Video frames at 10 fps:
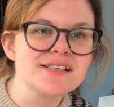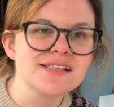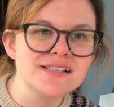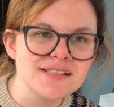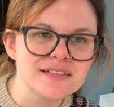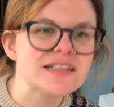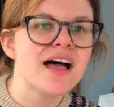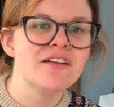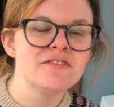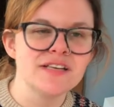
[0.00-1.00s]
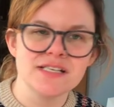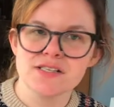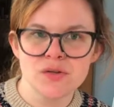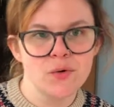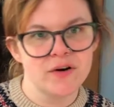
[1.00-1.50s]
since love is
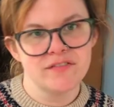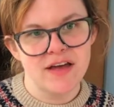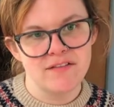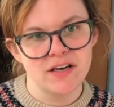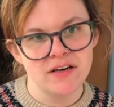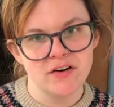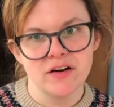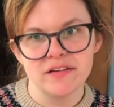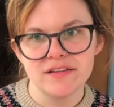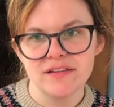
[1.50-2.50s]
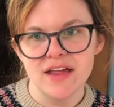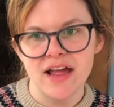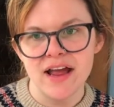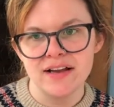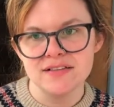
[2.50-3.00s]
Lord of heaven and earth.
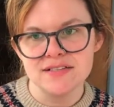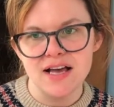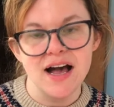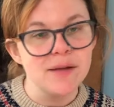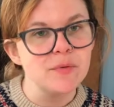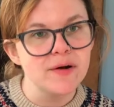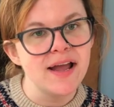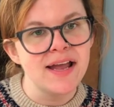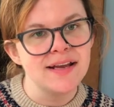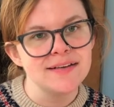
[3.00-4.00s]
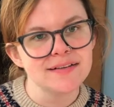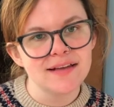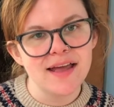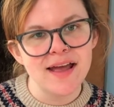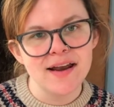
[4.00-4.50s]
And I prayed,
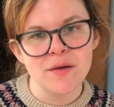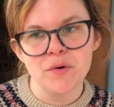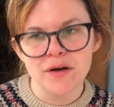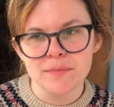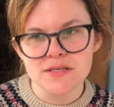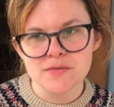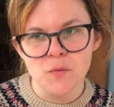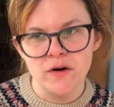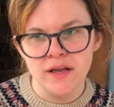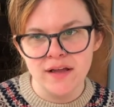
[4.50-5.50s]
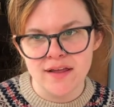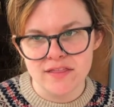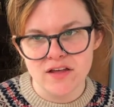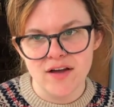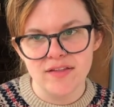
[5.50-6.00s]
and I woke up this morning and
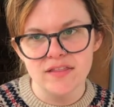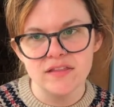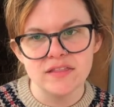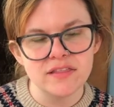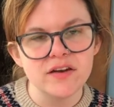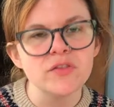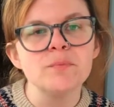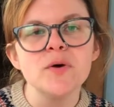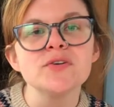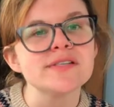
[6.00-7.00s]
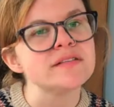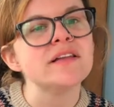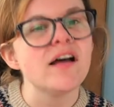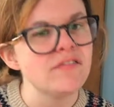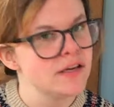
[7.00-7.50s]
thought, the most
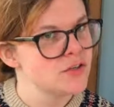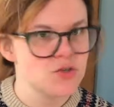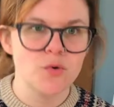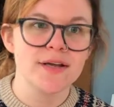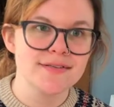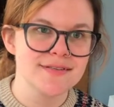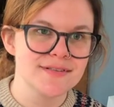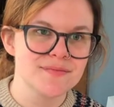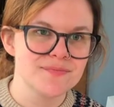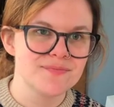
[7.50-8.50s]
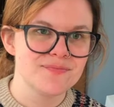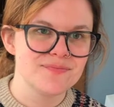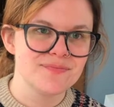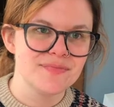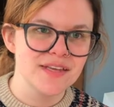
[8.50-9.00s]
loving choice
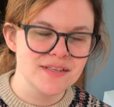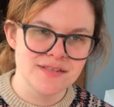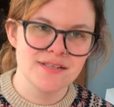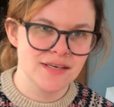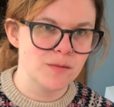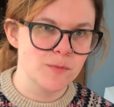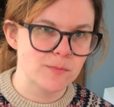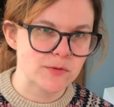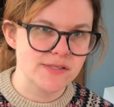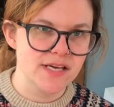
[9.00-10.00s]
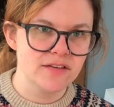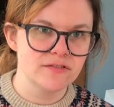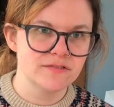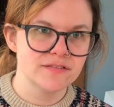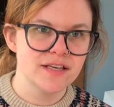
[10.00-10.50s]
is to keep people
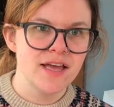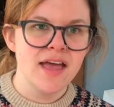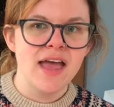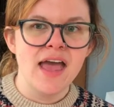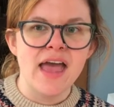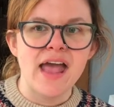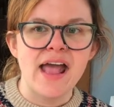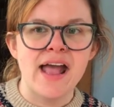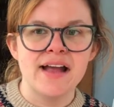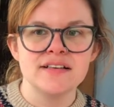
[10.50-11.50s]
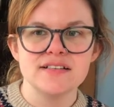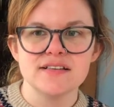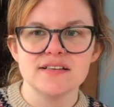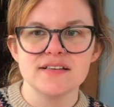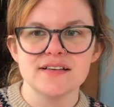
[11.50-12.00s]
safe. And
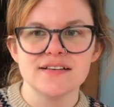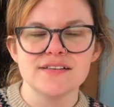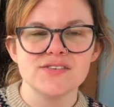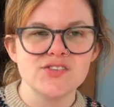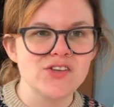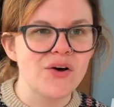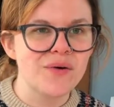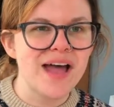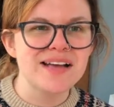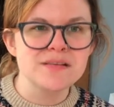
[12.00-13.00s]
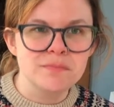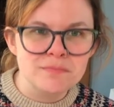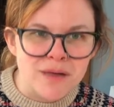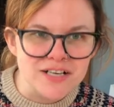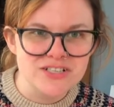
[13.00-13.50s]
so as
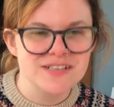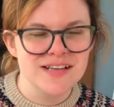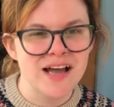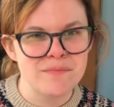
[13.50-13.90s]
much as I